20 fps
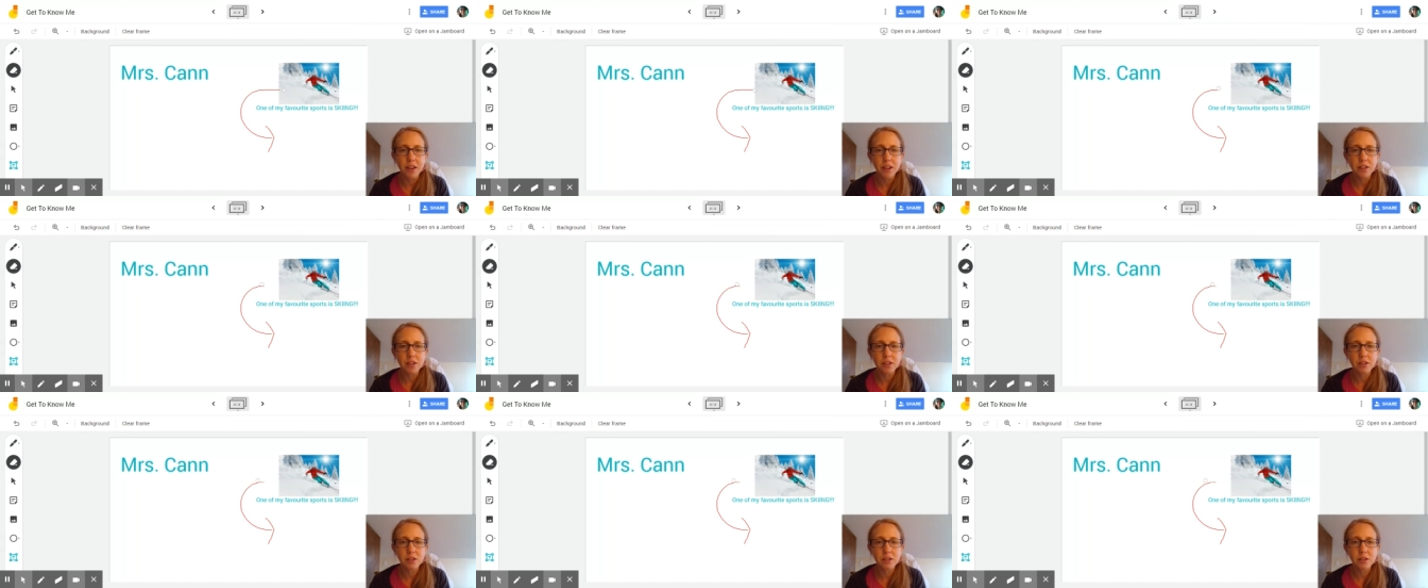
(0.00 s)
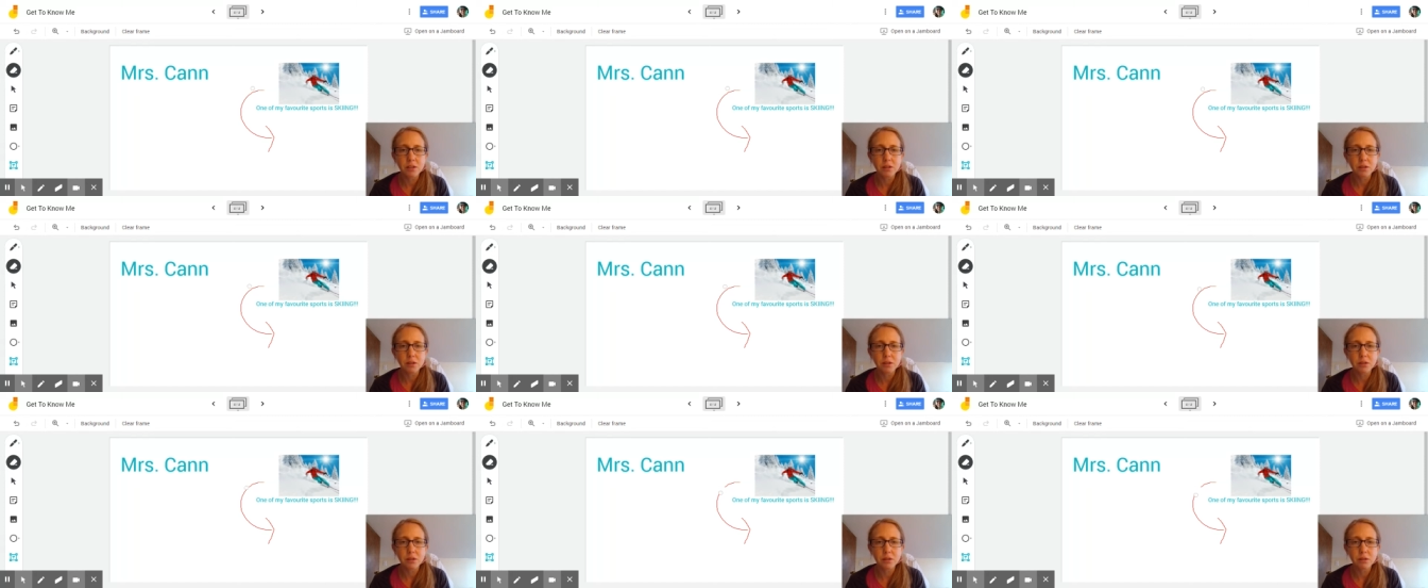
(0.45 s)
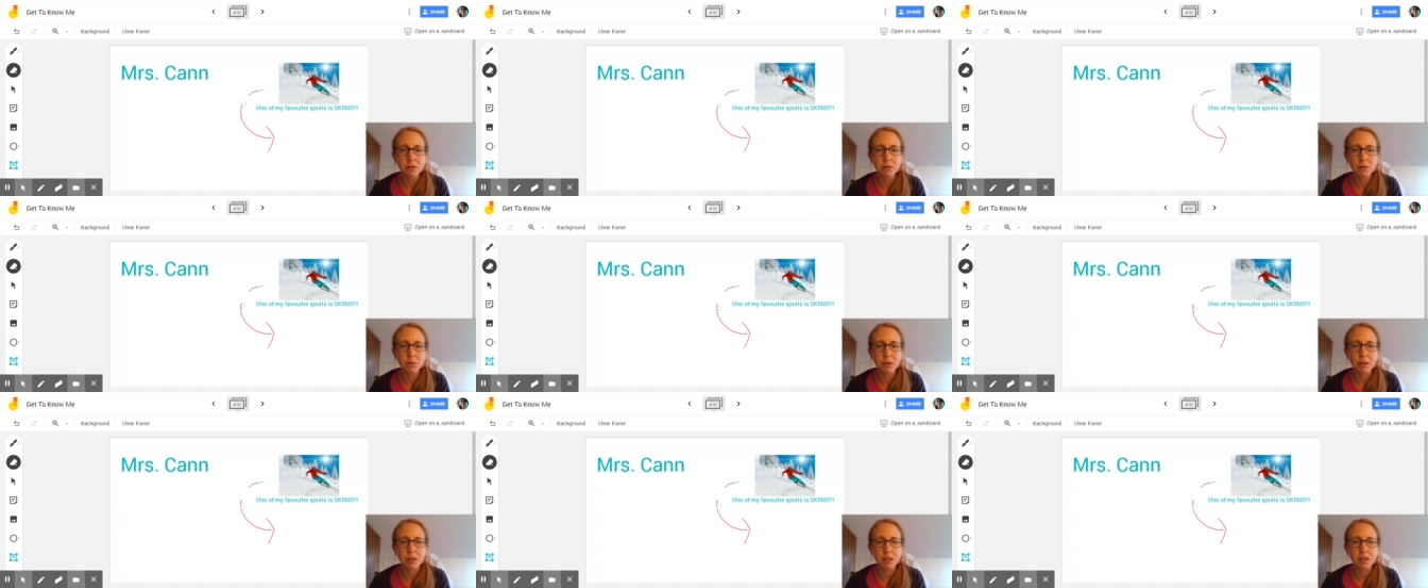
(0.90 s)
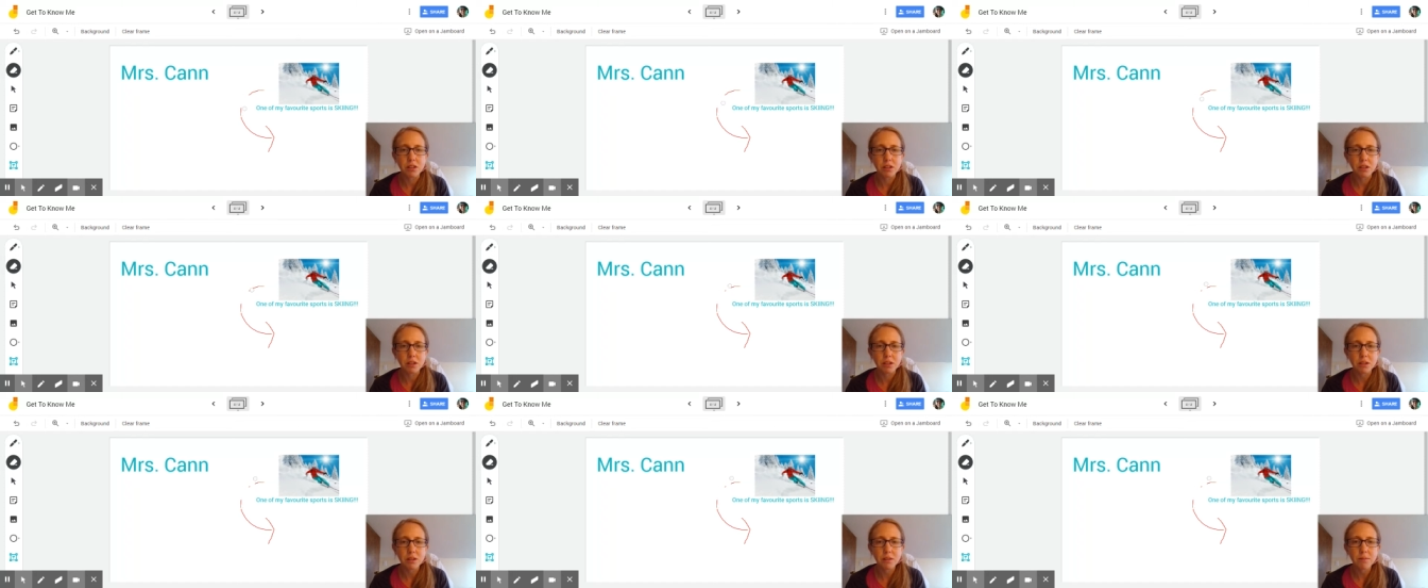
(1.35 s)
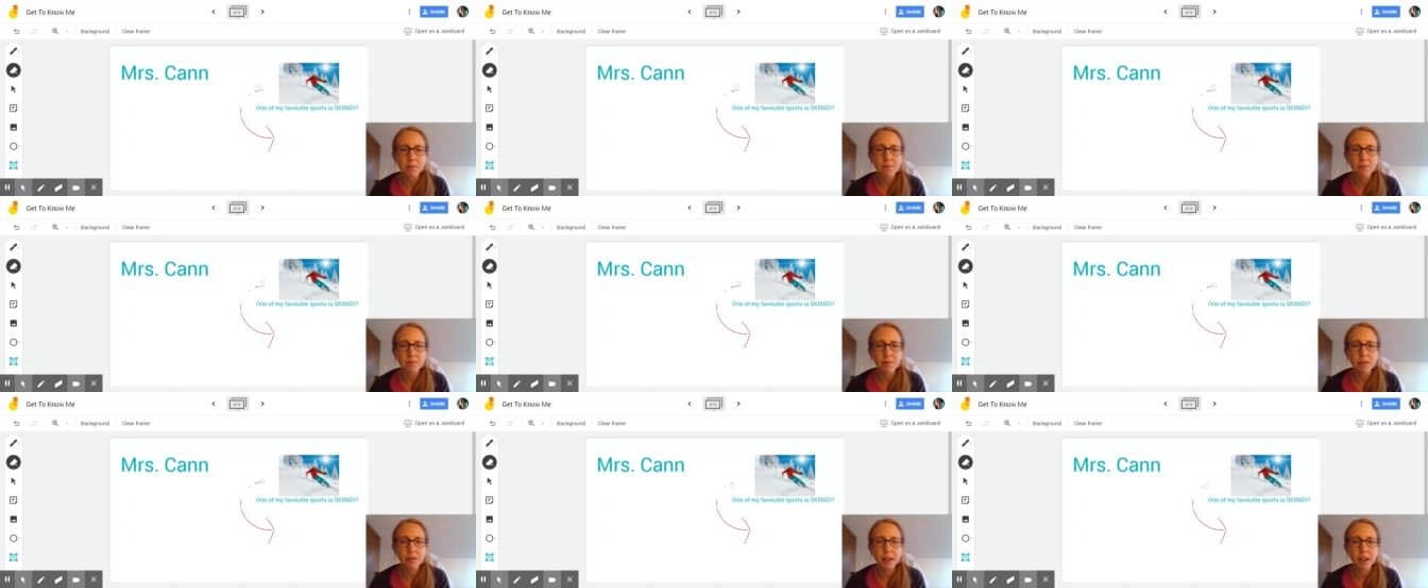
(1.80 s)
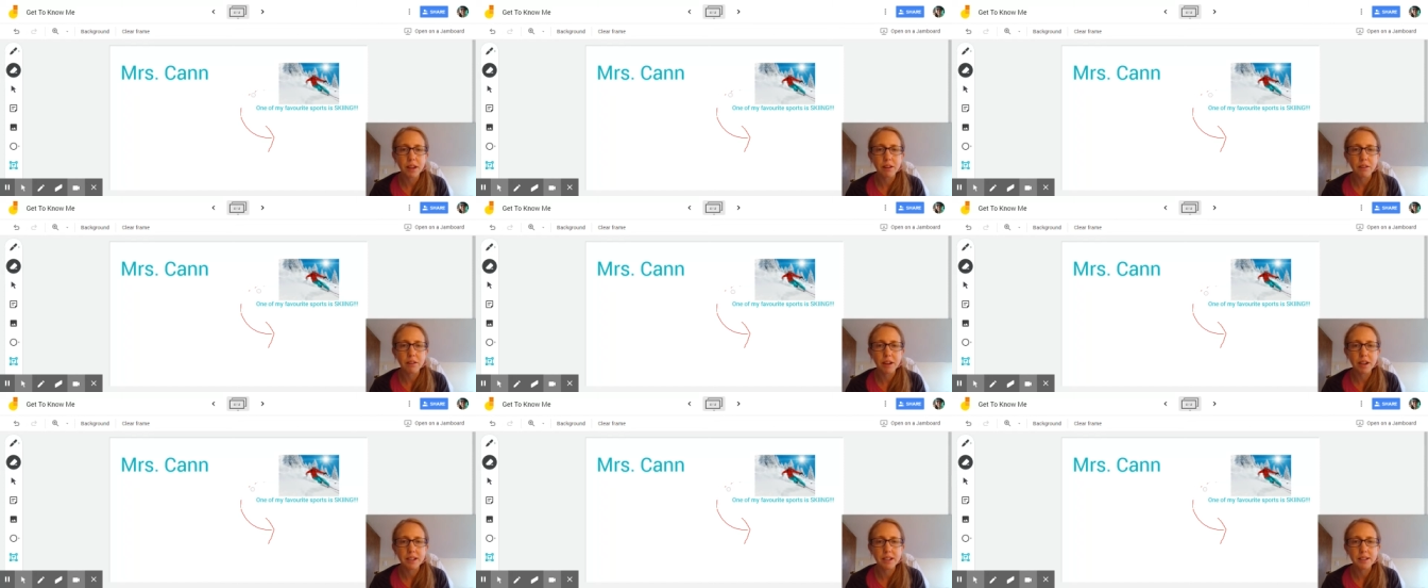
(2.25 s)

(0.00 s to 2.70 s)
zoom, you can just erase